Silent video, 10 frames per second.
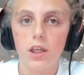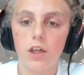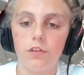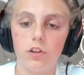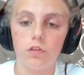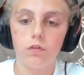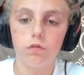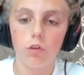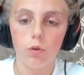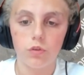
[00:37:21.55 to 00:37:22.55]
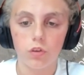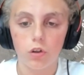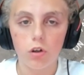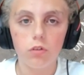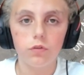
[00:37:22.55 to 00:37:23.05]
If it is frozen
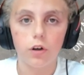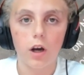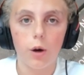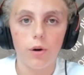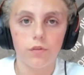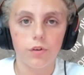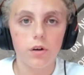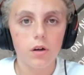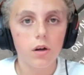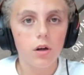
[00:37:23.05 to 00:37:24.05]
over, however,